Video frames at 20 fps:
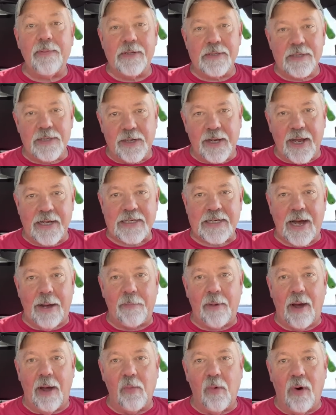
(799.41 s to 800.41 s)
Until next
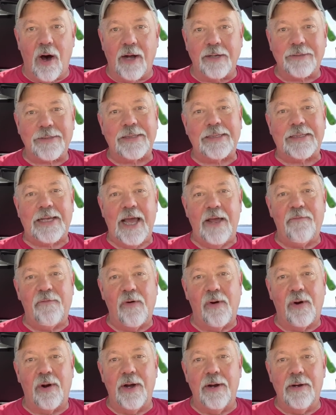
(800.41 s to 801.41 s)
time, I'm Walt, K
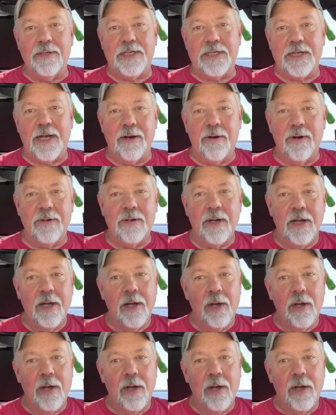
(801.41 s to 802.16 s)
four O G O,